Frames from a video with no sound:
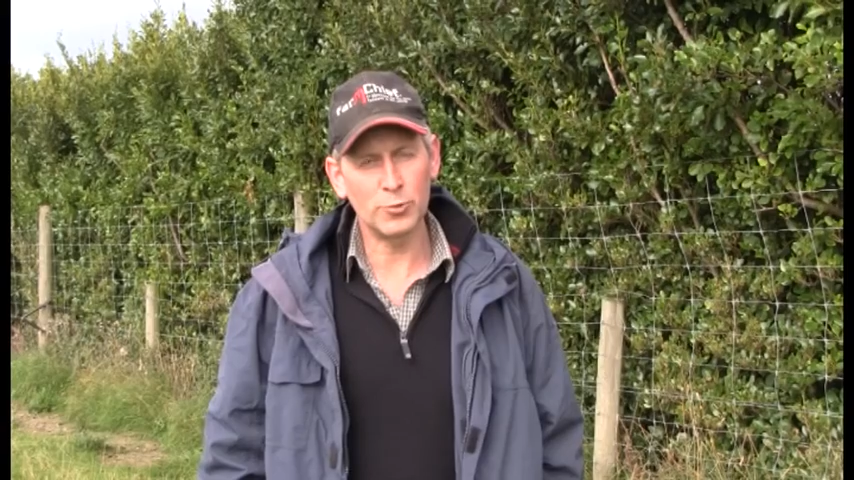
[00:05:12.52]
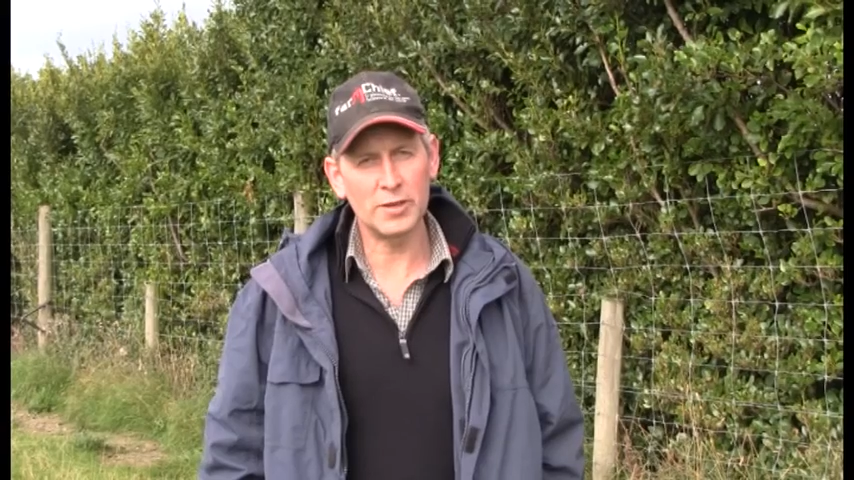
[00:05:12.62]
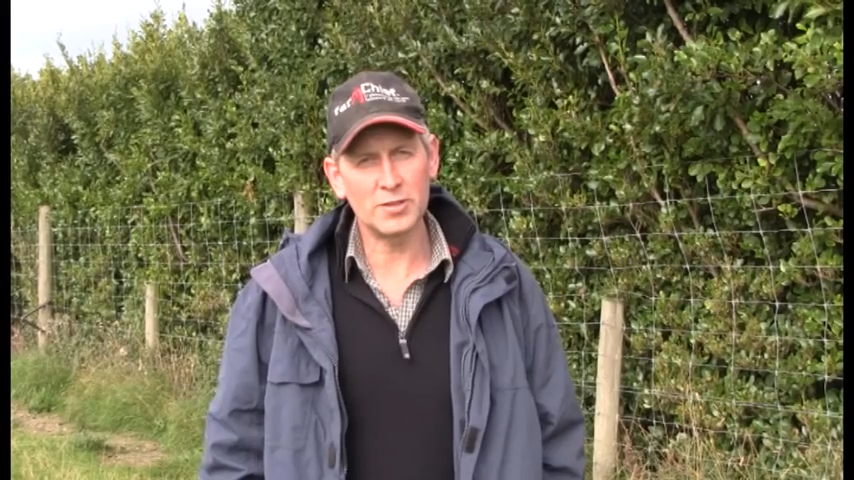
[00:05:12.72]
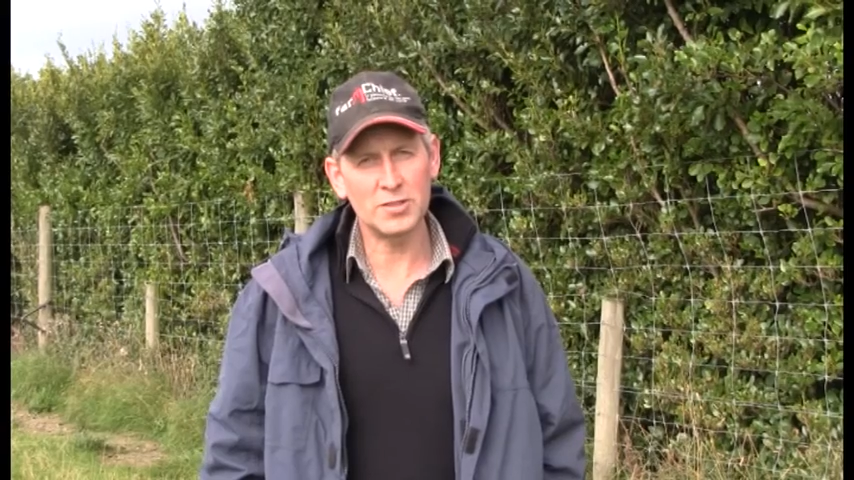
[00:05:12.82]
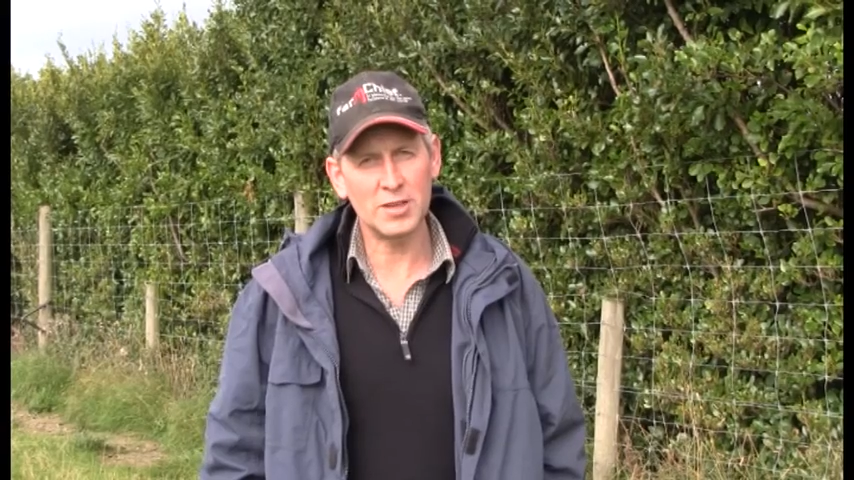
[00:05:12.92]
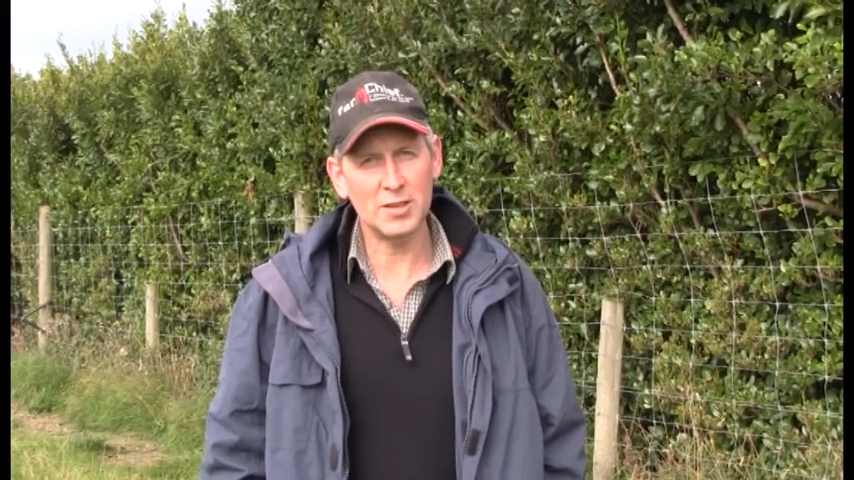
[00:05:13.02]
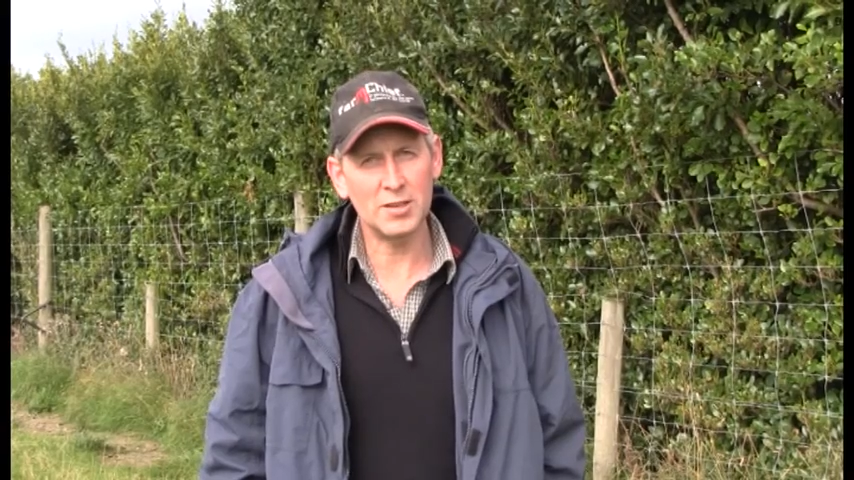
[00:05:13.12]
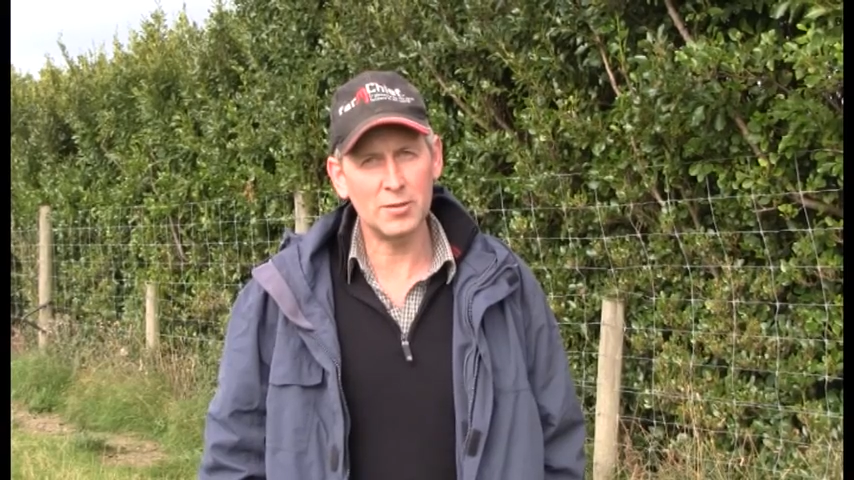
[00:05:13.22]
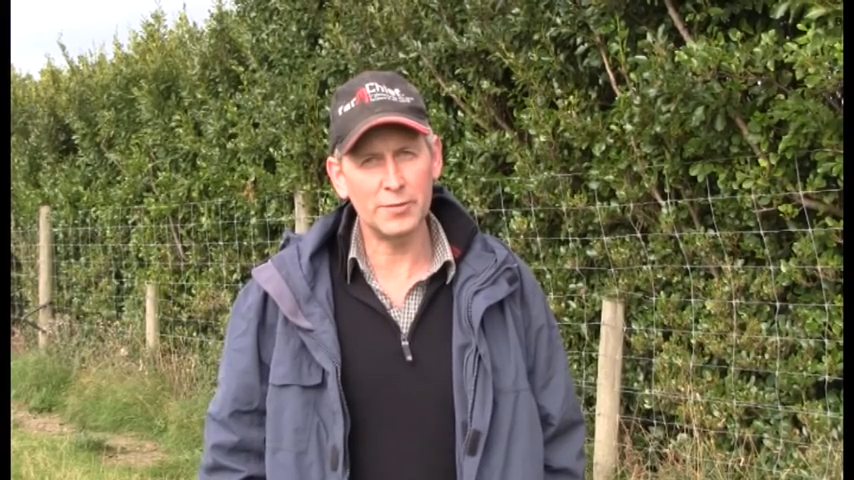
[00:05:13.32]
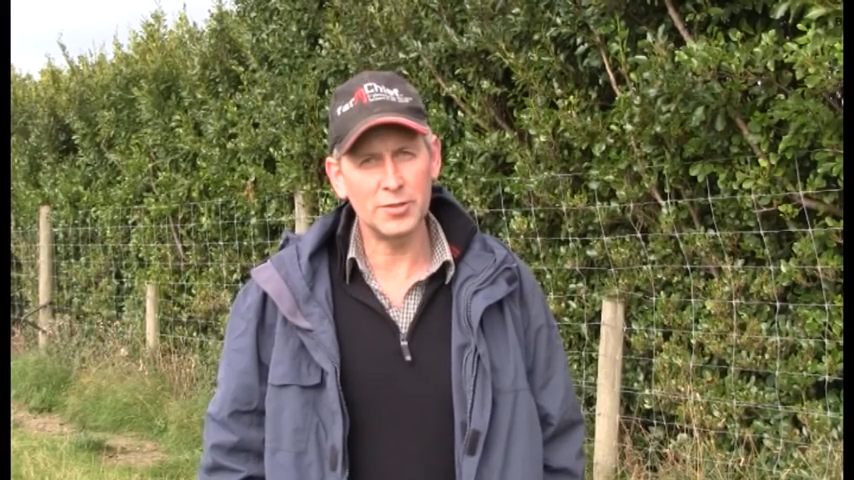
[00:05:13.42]

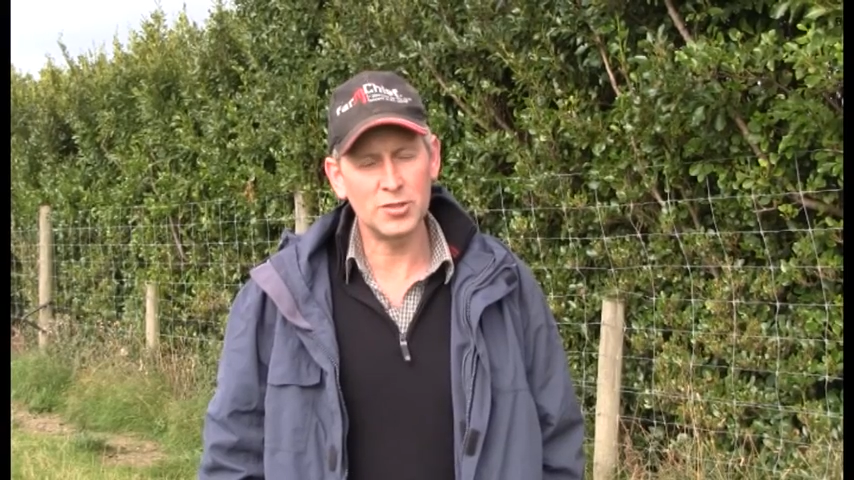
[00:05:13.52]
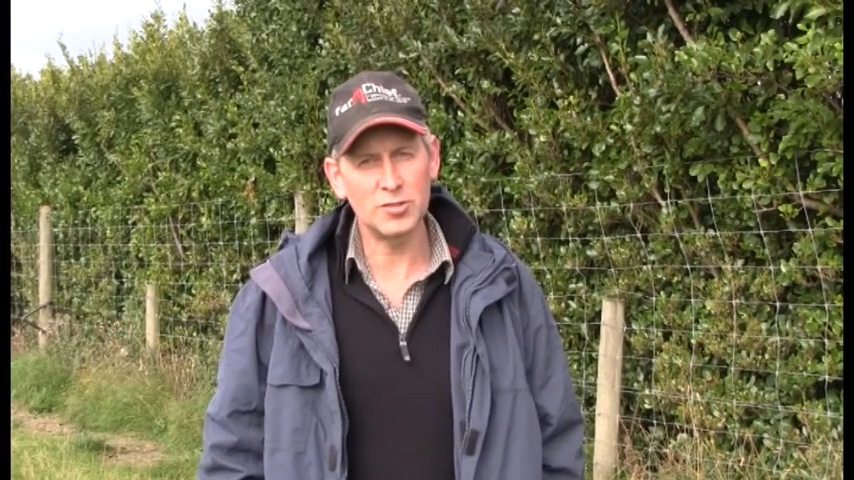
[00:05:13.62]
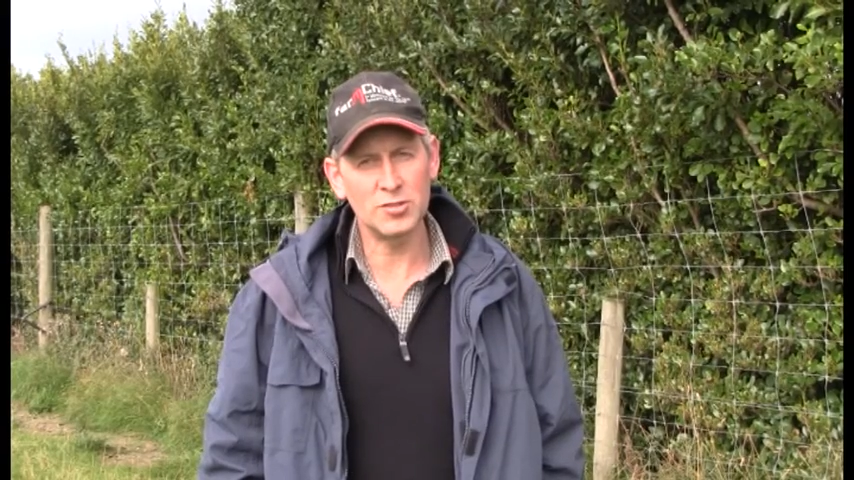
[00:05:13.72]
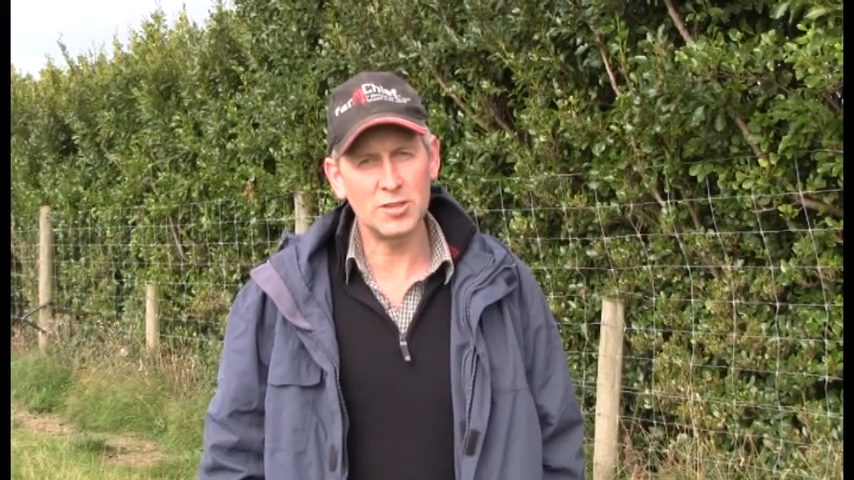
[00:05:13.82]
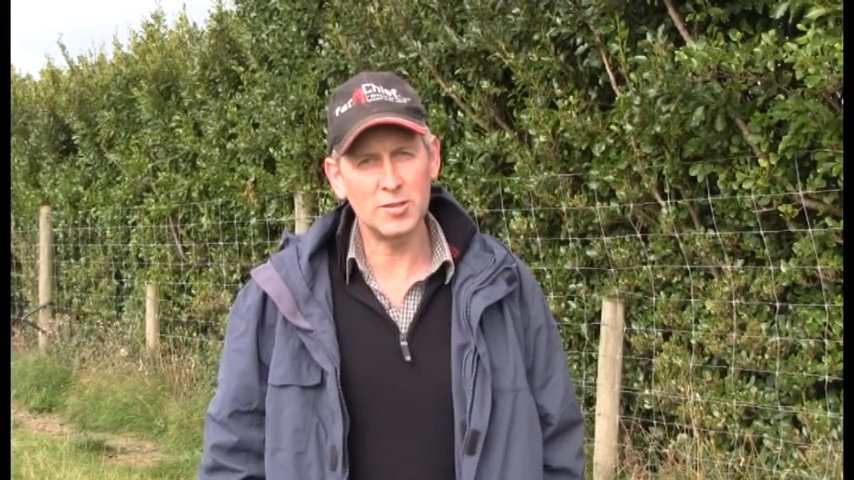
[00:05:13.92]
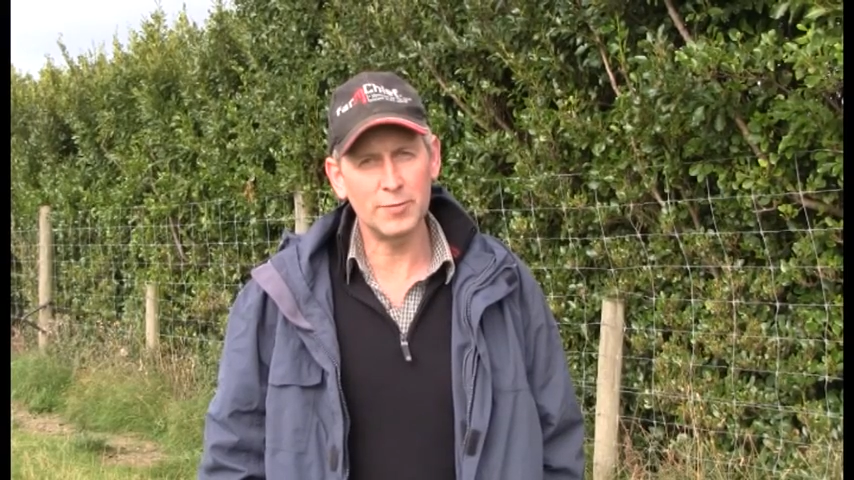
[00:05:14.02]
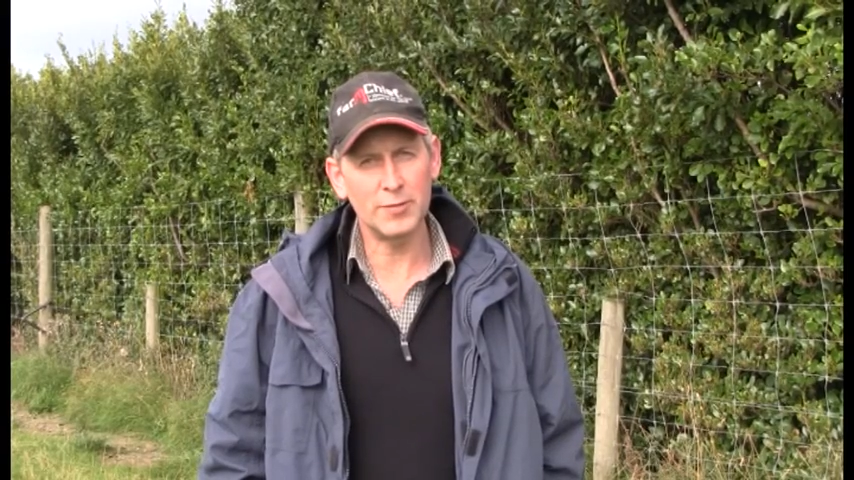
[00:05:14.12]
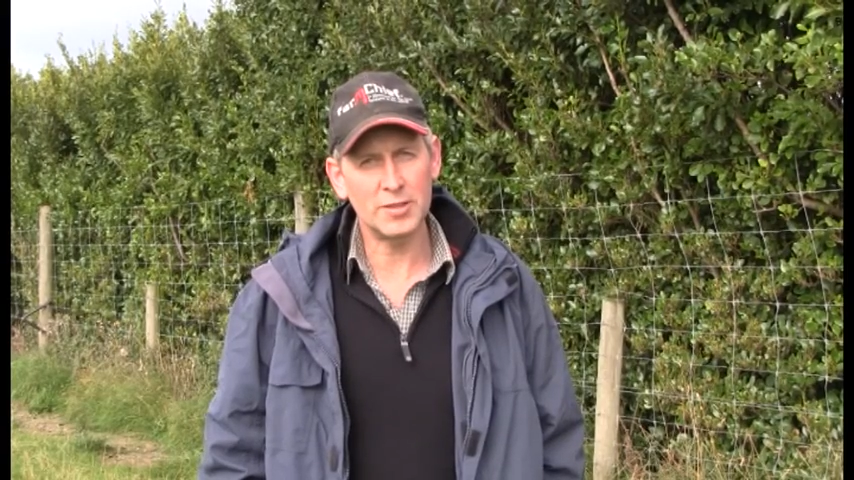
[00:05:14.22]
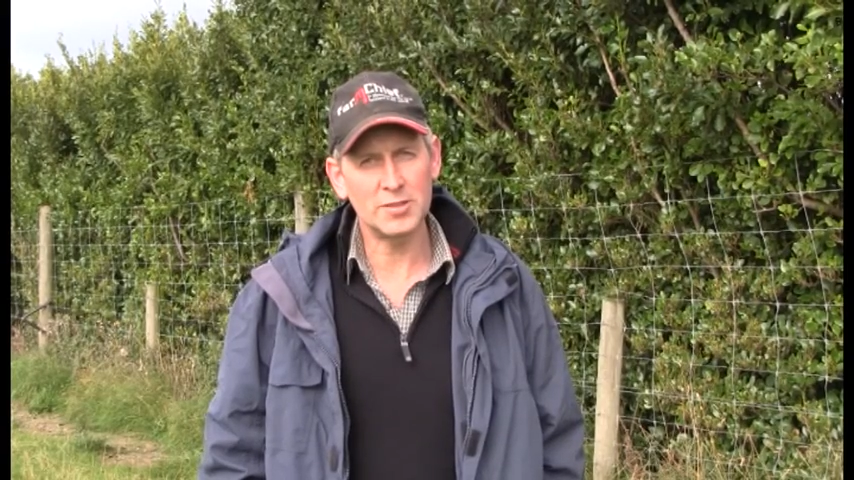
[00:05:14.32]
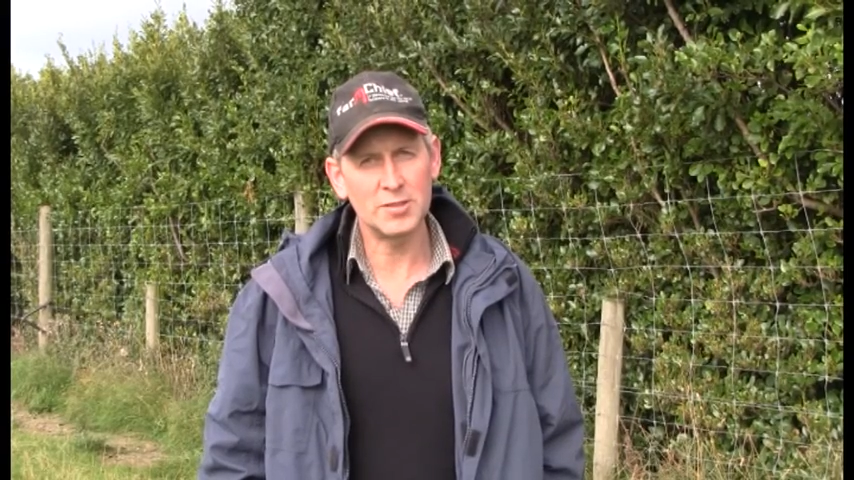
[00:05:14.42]
understanding of the issues that you
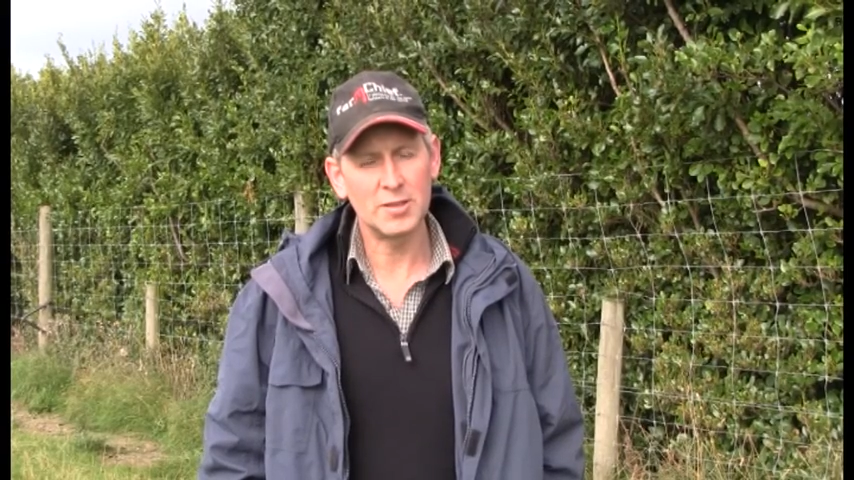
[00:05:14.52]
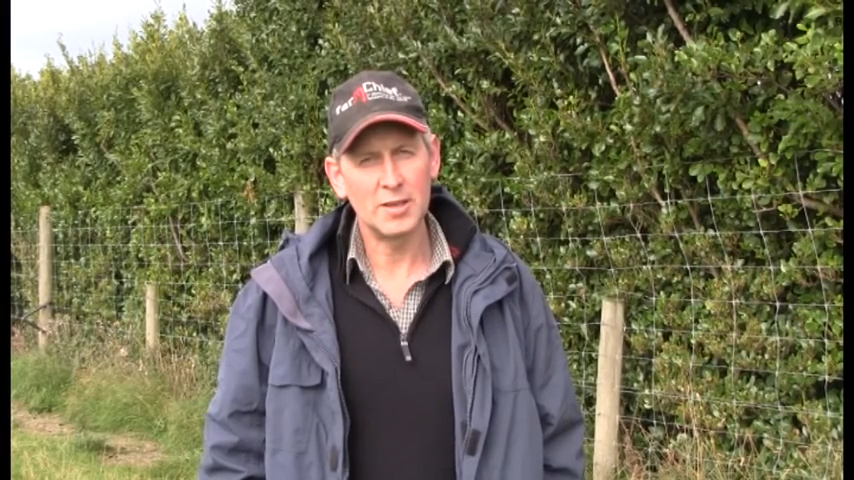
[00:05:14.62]
face.